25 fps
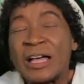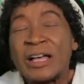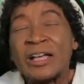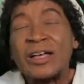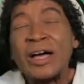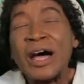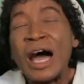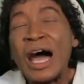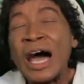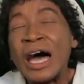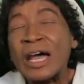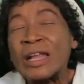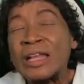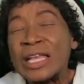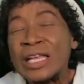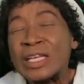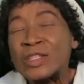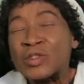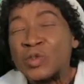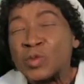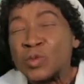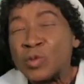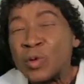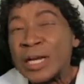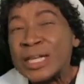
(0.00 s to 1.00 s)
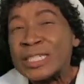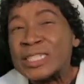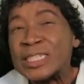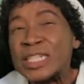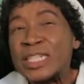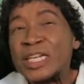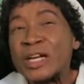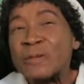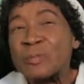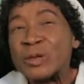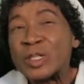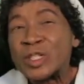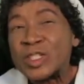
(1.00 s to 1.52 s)
God is
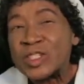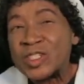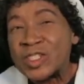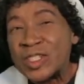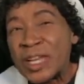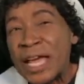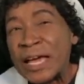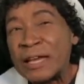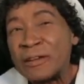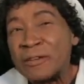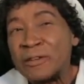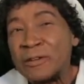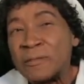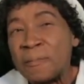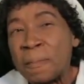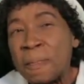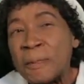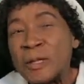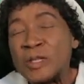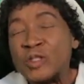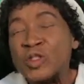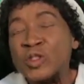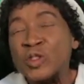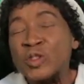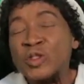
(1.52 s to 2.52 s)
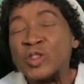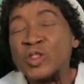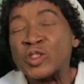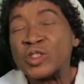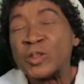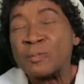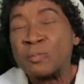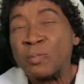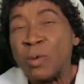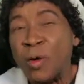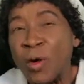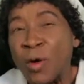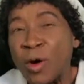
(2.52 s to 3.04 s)
raising up a standard to
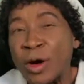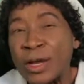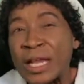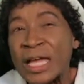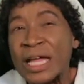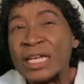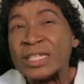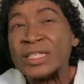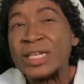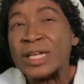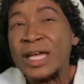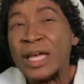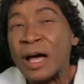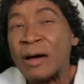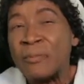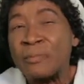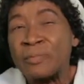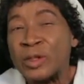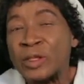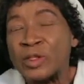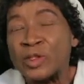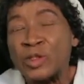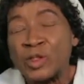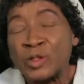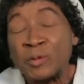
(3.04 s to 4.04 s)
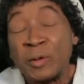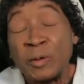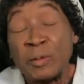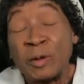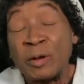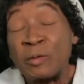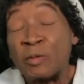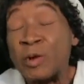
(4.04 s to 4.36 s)
support and to help the Jewish people.